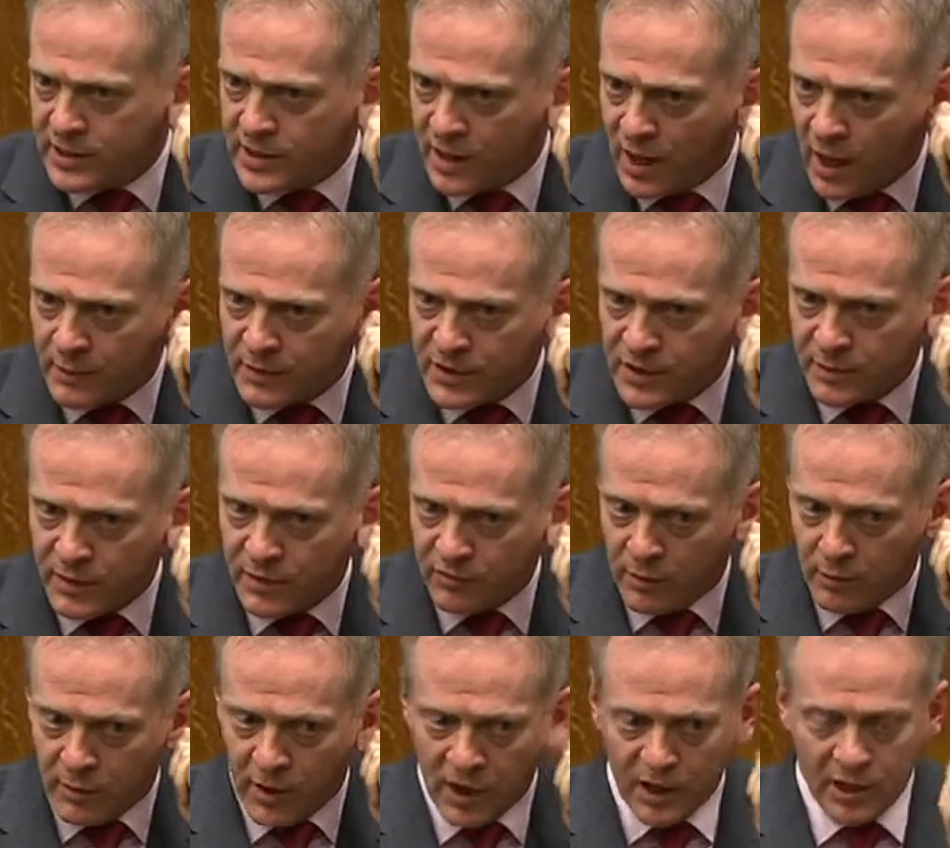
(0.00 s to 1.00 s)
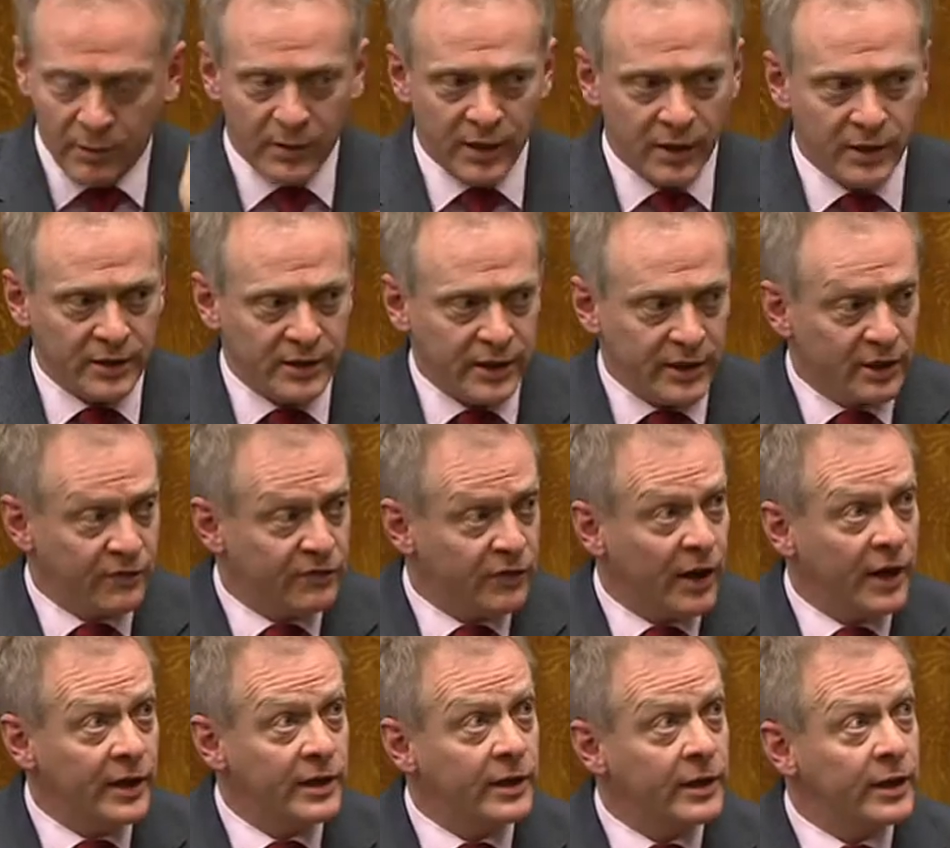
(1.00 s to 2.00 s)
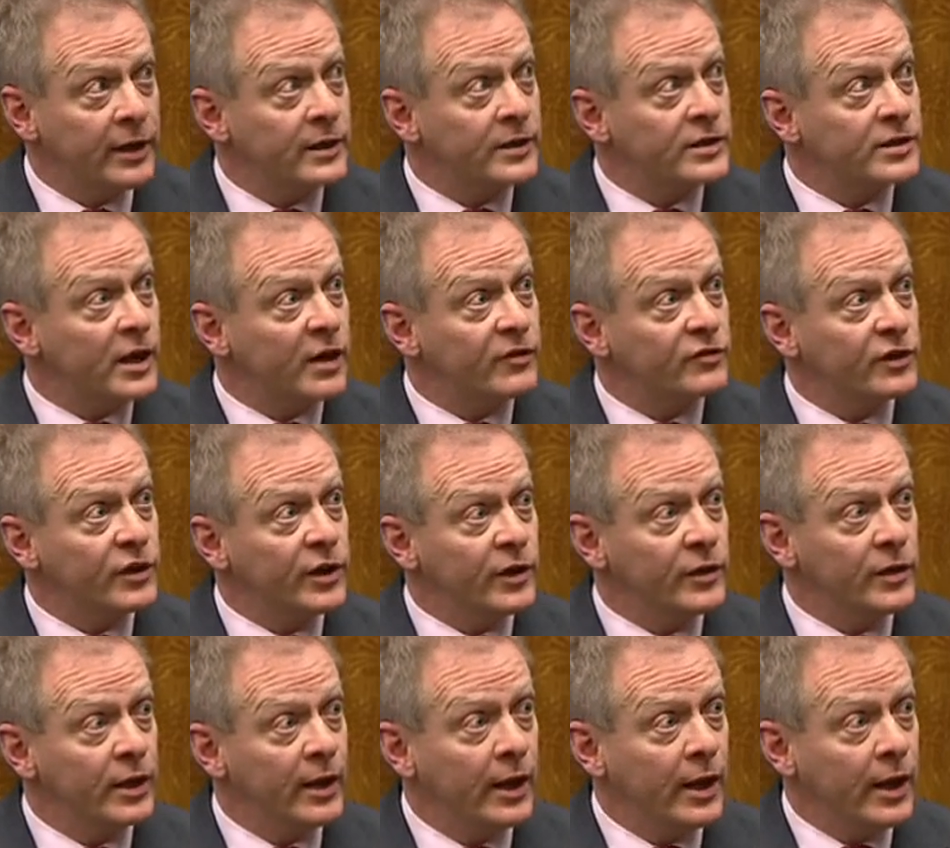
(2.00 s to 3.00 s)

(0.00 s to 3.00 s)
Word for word: At times it's been remarkably undignified in here this afternoon.